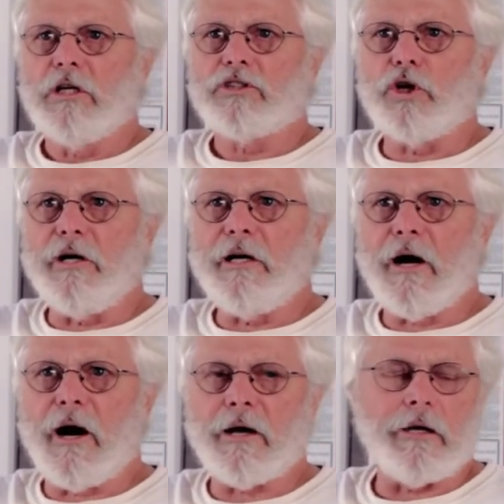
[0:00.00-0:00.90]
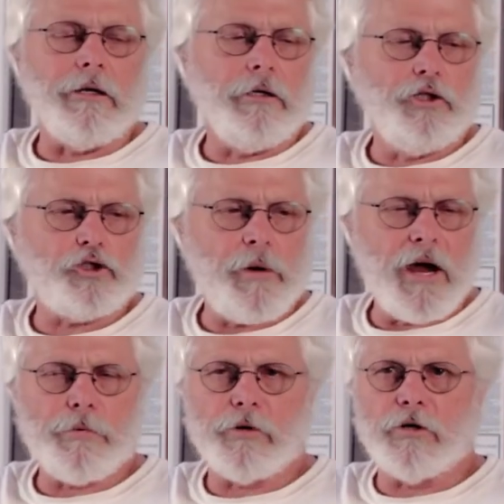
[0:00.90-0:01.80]
So he got a
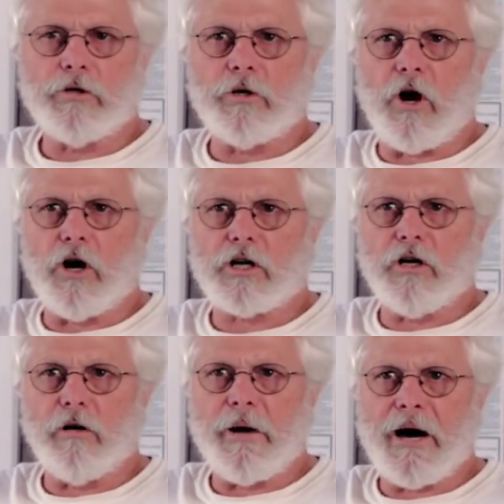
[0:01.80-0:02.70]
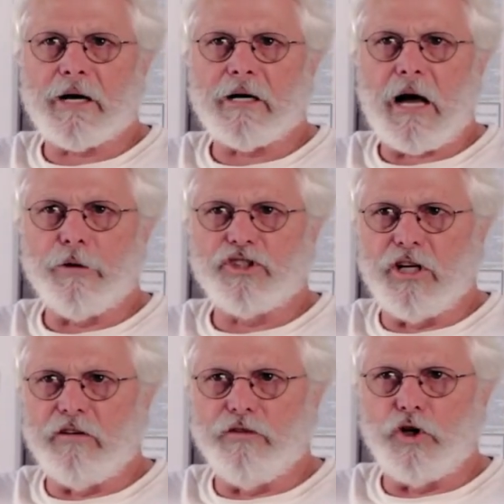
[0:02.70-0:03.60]
newspaper article about it. I was
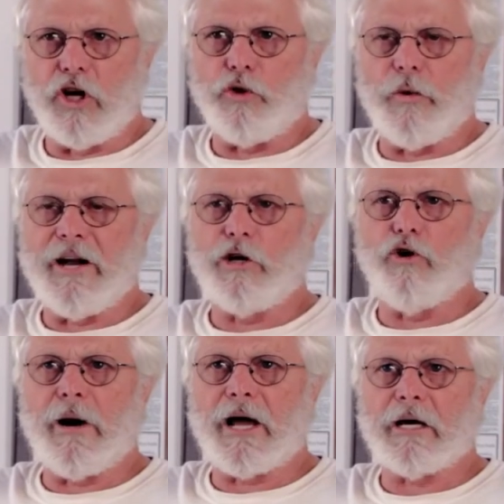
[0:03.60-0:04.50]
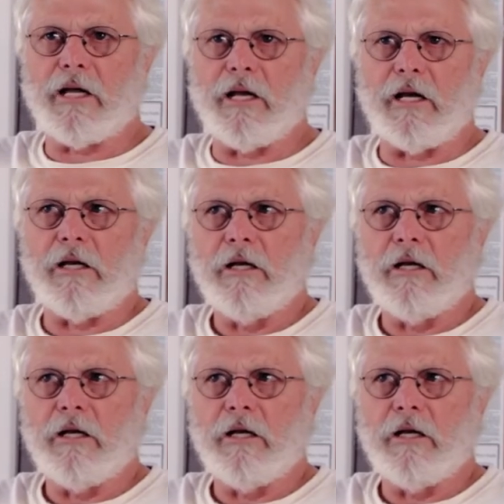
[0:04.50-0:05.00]
interviewed on the radio about it, and it